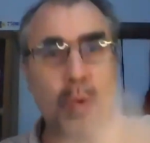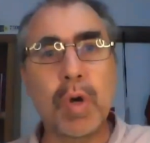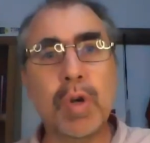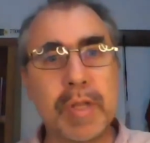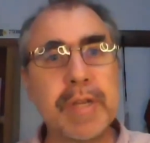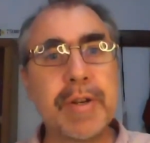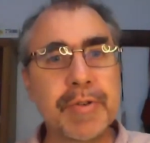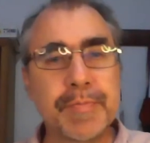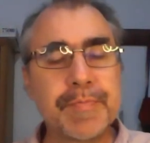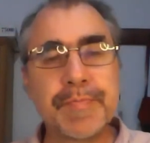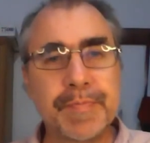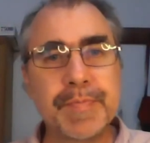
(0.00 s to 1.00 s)
world leaders,
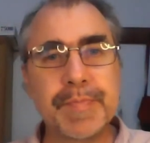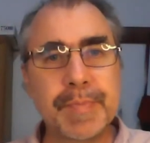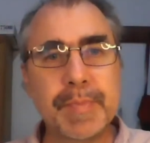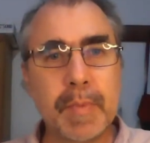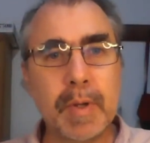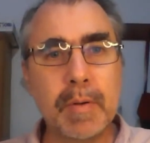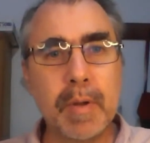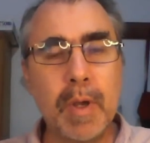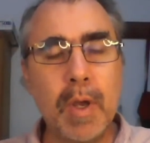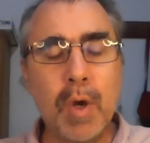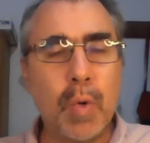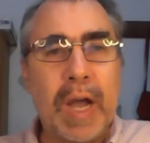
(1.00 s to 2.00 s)
right?
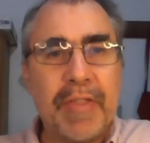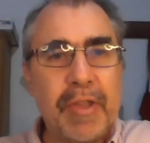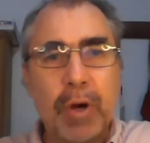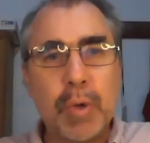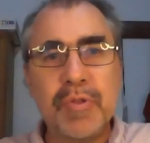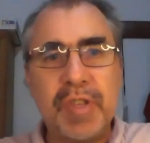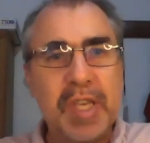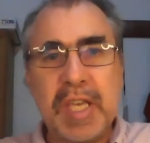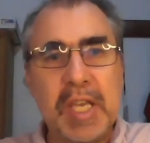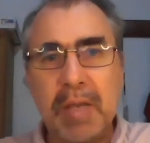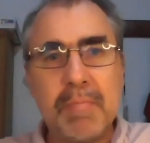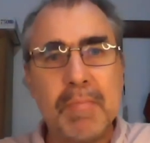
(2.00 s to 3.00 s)
Who had their own
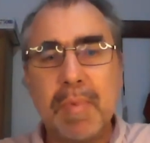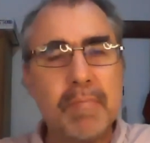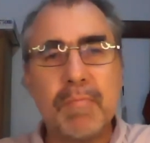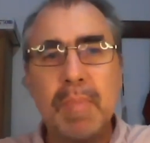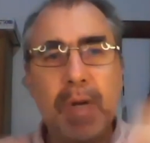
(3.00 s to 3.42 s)
team and